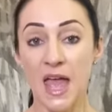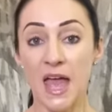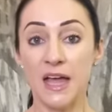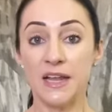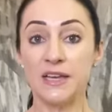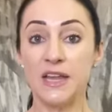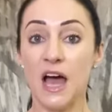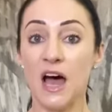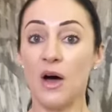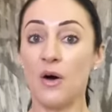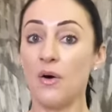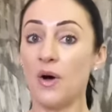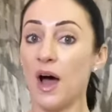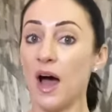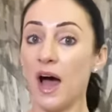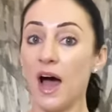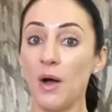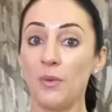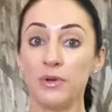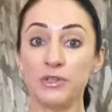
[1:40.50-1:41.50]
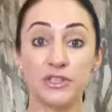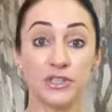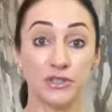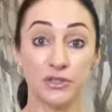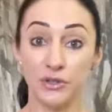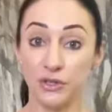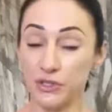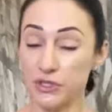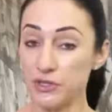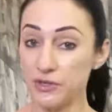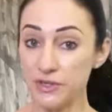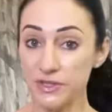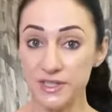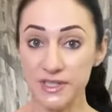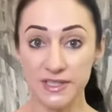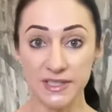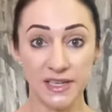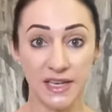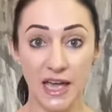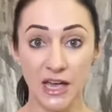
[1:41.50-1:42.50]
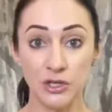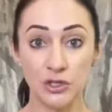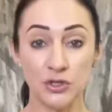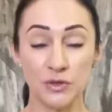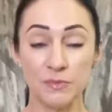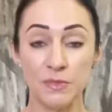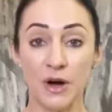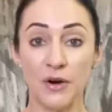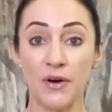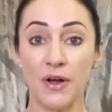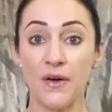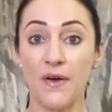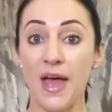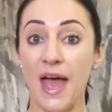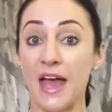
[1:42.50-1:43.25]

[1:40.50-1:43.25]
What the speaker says: Now, I will just not use this again tomorrow,